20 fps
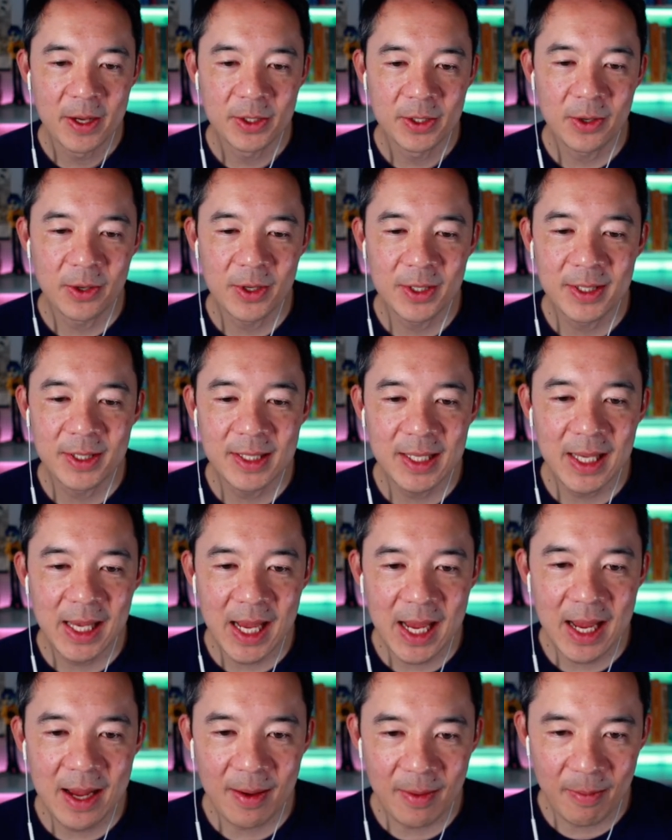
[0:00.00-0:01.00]
So to
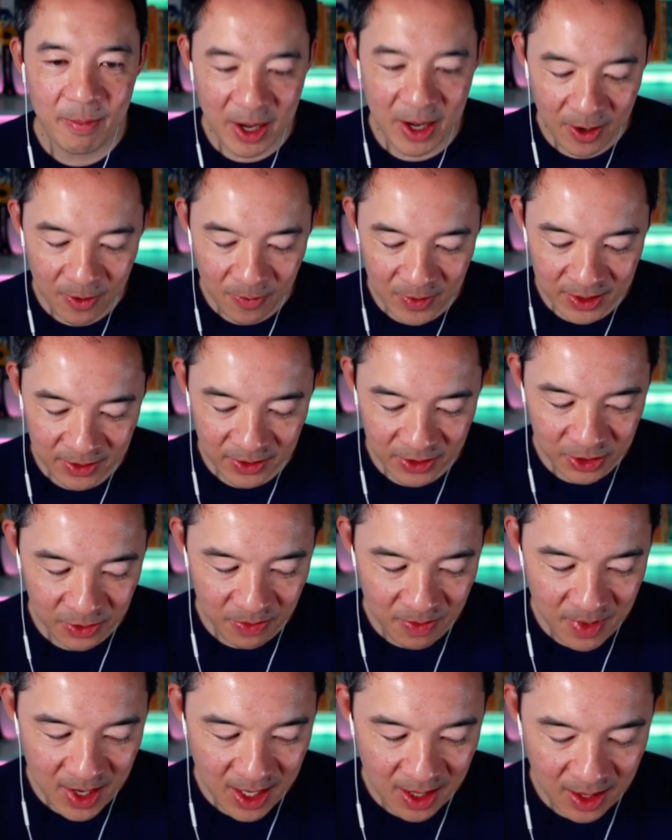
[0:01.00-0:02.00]
see Barry
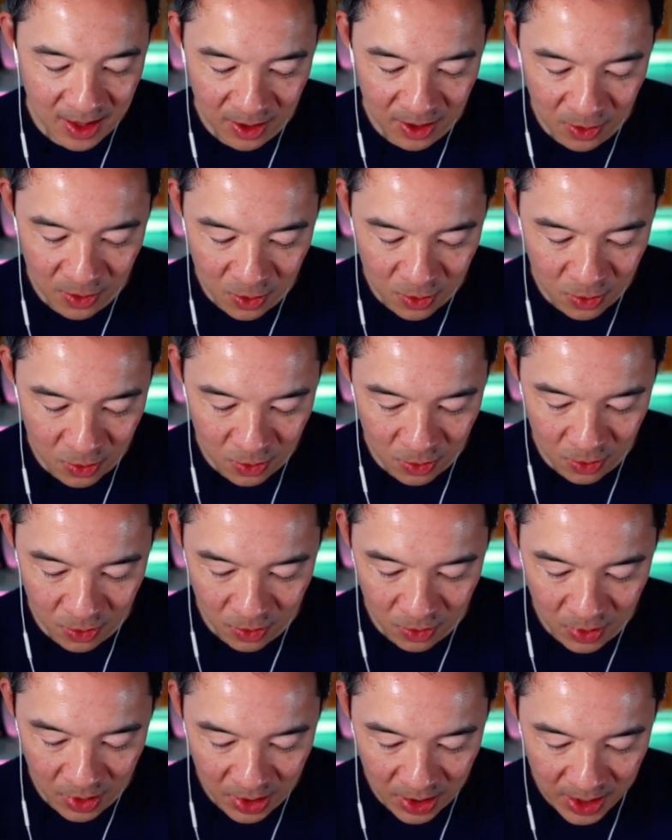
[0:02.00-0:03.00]
Windsor-Smith,
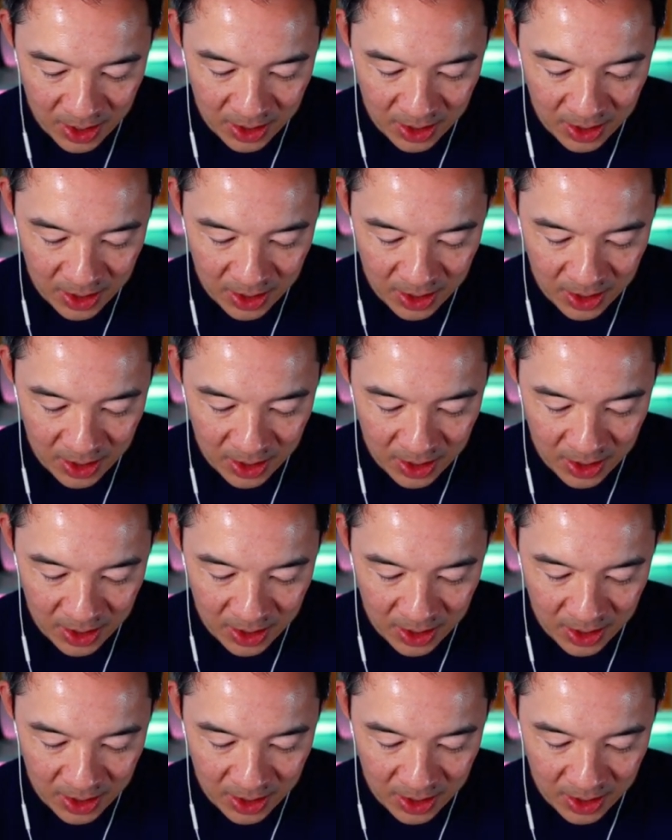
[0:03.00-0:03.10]
who